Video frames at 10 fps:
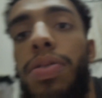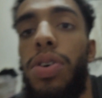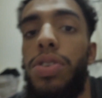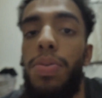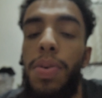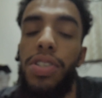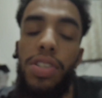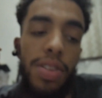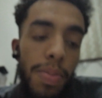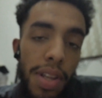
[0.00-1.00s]
forgot to mention
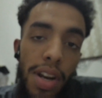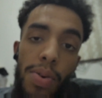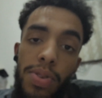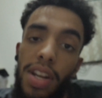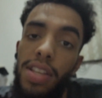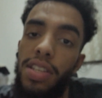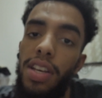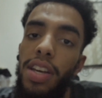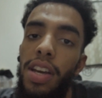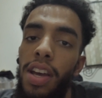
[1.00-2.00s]
something I was gonna
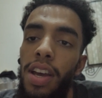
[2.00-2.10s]
say.